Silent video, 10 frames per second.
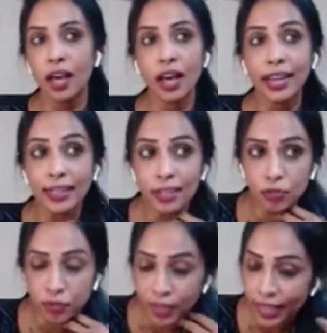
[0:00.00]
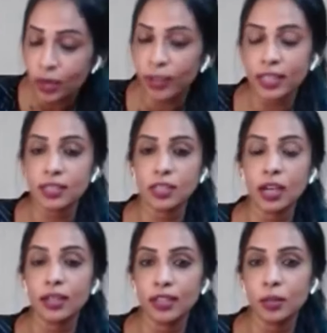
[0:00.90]
I did fail when I
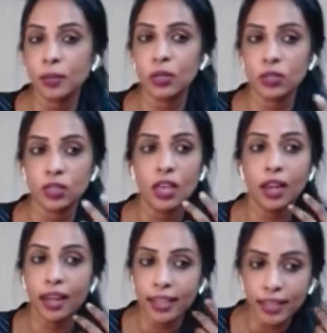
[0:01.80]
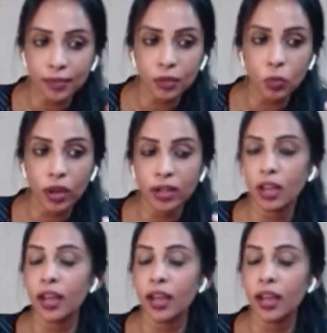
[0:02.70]
started because like everyone,